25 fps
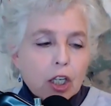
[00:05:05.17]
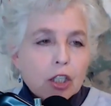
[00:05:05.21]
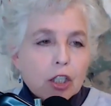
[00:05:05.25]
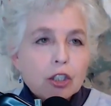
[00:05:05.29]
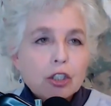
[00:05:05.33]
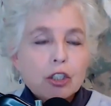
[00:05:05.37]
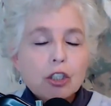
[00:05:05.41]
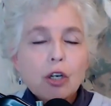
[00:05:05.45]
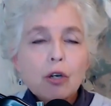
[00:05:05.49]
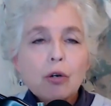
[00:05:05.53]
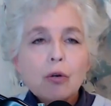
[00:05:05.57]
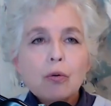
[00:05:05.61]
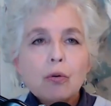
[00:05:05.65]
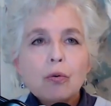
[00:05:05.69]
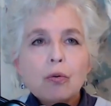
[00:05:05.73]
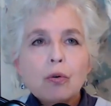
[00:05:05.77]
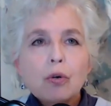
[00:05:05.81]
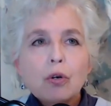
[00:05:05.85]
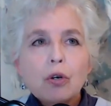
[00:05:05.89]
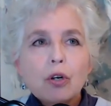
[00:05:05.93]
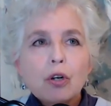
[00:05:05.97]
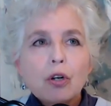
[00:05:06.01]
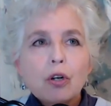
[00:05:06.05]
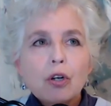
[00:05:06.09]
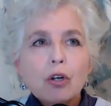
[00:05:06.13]

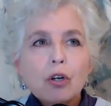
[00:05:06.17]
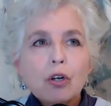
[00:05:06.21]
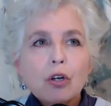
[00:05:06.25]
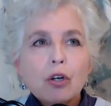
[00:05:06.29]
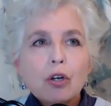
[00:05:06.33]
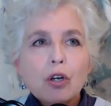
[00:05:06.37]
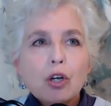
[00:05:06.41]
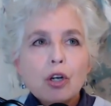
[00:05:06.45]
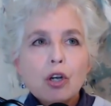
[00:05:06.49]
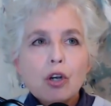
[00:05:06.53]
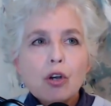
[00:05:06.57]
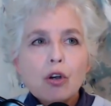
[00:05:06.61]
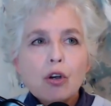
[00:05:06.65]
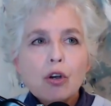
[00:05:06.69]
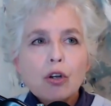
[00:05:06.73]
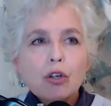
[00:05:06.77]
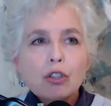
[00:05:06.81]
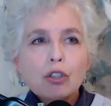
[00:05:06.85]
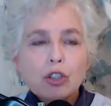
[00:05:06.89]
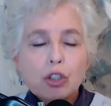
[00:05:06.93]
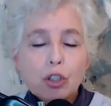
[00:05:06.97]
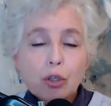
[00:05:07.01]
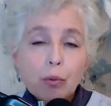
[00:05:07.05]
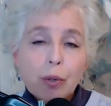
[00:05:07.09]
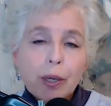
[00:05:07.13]
So
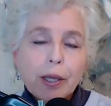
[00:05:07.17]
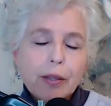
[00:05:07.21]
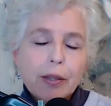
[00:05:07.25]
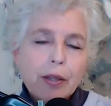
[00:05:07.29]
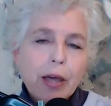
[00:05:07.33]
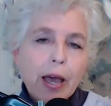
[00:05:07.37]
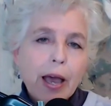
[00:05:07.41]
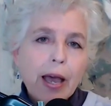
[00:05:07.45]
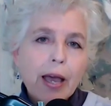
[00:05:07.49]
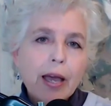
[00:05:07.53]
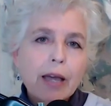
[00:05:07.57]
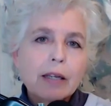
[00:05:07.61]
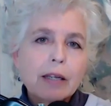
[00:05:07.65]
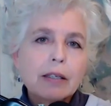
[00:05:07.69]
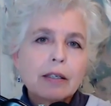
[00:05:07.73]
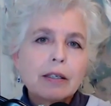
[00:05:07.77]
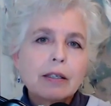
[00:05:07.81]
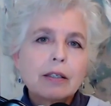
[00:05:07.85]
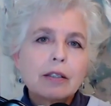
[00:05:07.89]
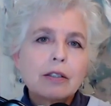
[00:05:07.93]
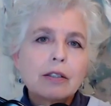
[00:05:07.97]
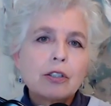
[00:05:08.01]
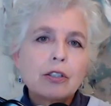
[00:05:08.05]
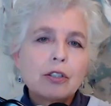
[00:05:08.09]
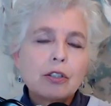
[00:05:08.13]
doing that
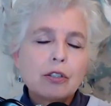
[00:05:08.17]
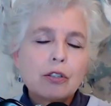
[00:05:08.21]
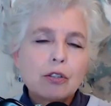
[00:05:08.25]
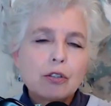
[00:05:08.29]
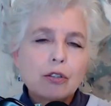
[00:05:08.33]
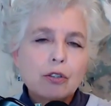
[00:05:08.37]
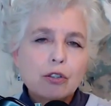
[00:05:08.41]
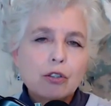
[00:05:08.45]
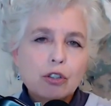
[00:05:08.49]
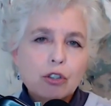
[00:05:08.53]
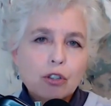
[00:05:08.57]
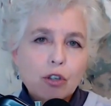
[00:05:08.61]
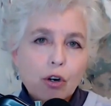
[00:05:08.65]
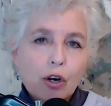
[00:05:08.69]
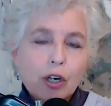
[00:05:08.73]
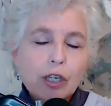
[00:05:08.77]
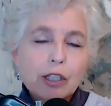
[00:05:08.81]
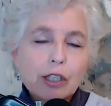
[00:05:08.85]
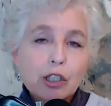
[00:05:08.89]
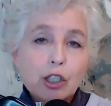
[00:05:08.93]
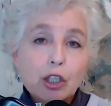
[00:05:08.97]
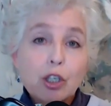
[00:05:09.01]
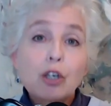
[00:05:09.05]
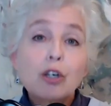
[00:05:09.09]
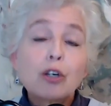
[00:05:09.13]

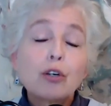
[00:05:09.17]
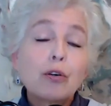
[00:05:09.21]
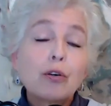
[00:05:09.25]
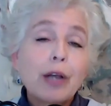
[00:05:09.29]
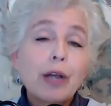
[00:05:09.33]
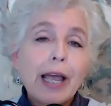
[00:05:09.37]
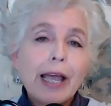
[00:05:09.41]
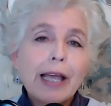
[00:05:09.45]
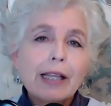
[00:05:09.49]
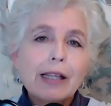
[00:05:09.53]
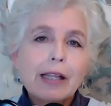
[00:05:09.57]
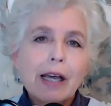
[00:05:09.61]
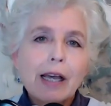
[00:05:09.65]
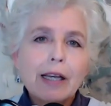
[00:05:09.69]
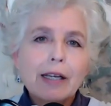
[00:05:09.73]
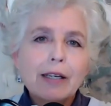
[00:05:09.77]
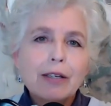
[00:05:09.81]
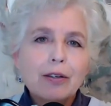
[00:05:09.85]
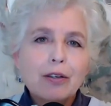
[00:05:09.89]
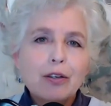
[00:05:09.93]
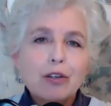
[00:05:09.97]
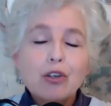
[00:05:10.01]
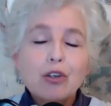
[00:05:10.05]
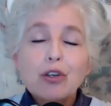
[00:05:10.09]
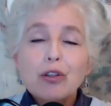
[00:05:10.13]
started to create,
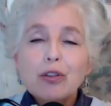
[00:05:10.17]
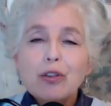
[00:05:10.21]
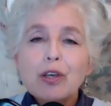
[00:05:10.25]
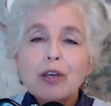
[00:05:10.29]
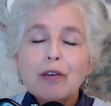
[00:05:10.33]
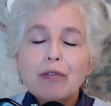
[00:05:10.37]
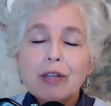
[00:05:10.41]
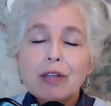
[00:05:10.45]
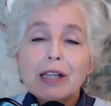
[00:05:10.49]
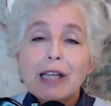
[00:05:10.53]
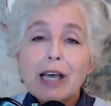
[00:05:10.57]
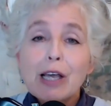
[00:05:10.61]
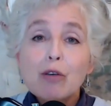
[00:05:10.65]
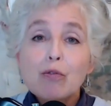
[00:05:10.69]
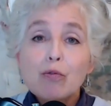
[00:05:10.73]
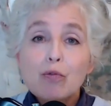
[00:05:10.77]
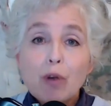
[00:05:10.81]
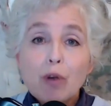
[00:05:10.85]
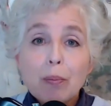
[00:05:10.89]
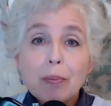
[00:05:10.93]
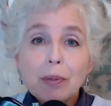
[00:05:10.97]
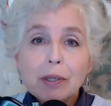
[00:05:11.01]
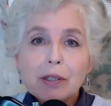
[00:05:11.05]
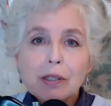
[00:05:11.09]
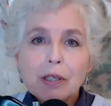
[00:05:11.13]
like, you can think of it like
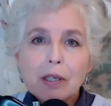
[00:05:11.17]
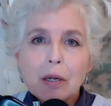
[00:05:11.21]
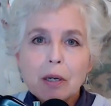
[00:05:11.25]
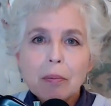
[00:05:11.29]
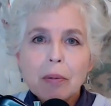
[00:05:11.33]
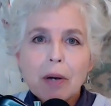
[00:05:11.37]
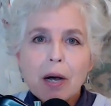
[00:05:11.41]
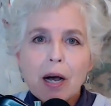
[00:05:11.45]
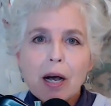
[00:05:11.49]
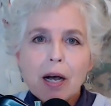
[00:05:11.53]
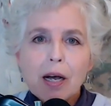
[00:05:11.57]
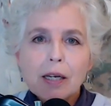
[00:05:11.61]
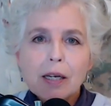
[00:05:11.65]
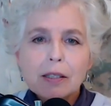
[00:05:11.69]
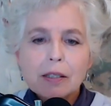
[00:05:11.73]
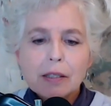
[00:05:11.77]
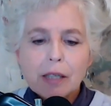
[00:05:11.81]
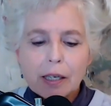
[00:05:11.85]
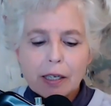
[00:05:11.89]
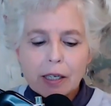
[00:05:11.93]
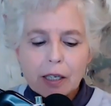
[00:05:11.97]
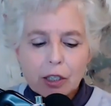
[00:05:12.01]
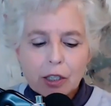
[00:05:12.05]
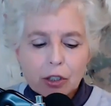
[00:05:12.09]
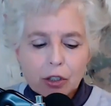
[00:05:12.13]
ripples in a pond.
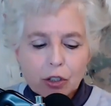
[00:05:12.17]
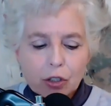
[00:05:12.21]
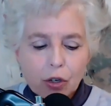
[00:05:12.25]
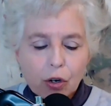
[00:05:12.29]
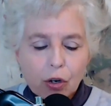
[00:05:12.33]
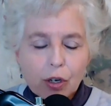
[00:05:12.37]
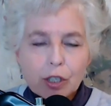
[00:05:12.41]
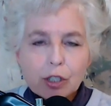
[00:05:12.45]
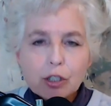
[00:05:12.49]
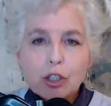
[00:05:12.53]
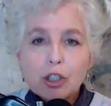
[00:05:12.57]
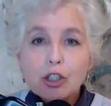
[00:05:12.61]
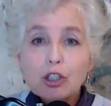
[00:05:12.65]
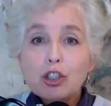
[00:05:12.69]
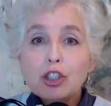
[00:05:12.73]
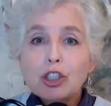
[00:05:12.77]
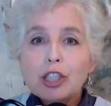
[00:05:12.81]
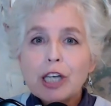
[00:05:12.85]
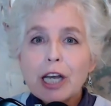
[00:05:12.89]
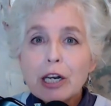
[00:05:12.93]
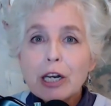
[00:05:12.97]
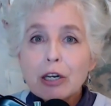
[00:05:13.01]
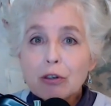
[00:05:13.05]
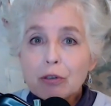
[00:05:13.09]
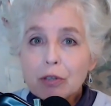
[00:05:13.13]
Like, he started to
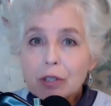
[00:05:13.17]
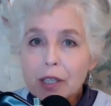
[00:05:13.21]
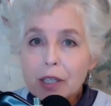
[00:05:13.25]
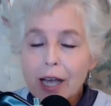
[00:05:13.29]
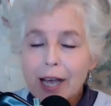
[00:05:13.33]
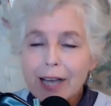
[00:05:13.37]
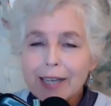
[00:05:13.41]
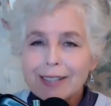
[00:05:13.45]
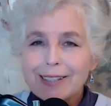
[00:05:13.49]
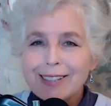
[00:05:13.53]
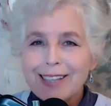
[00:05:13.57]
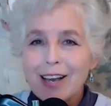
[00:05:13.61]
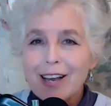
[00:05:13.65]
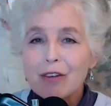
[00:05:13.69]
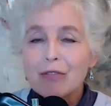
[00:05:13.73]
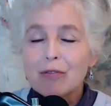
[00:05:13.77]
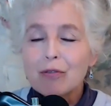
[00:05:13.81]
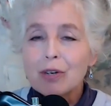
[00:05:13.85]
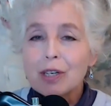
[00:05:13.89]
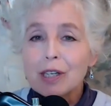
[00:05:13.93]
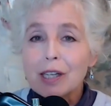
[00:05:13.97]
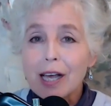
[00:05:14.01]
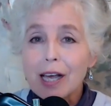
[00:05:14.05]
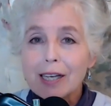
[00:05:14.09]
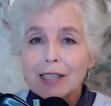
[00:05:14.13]
generalize that
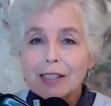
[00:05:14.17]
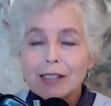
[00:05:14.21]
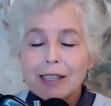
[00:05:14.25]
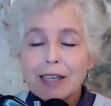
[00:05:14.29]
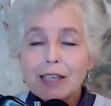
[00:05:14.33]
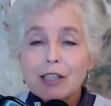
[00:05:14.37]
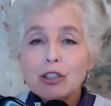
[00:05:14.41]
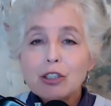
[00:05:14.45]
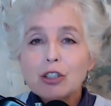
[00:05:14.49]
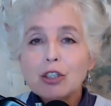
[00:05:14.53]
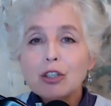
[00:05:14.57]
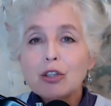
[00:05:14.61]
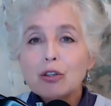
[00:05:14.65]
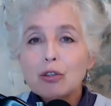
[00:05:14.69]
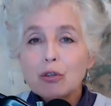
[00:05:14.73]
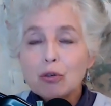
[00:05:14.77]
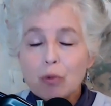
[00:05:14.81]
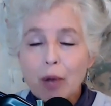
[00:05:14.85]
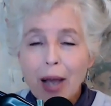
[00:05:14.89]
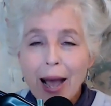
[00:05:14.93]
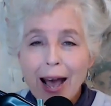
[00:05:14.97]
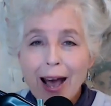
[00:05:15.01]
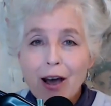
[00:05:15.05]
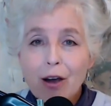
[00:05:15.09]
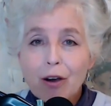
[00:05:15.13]
relaxation
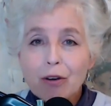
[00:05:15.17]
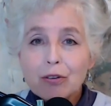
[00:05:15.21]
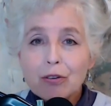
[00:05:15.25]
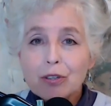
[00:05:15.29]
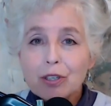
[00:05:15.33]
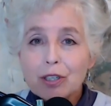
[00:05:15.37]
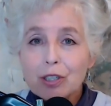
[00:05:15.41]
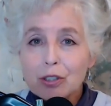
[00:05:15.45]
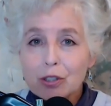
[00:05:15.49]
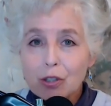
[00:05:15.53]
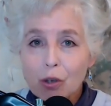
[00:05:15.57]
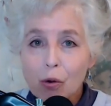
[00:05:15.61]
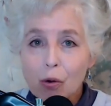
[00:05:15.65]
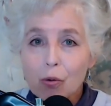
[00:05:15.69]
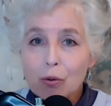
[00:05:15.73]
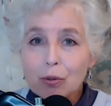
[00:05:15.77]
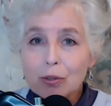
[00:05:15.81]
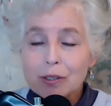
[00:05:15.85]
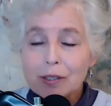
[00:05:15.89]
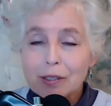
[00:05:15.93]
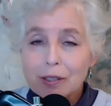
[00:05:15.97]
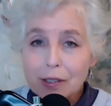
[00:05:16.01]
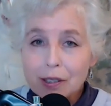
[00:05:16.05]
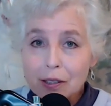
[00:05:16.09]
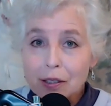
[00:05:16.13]
throughout his whole
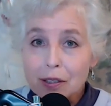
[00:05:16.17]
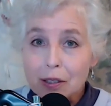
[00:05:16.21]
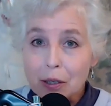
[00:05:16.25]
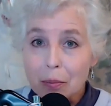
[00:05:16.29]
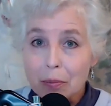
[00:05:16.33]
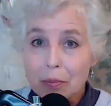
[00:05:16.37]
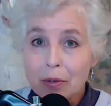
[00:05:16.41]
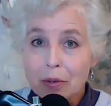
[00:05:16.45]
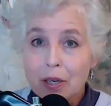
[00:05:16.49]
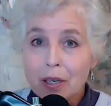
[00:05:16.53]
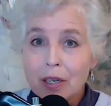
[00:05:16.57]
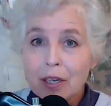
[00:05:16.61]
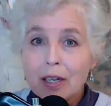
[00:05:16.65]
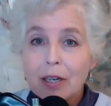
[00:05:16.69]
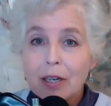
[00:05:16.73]
system.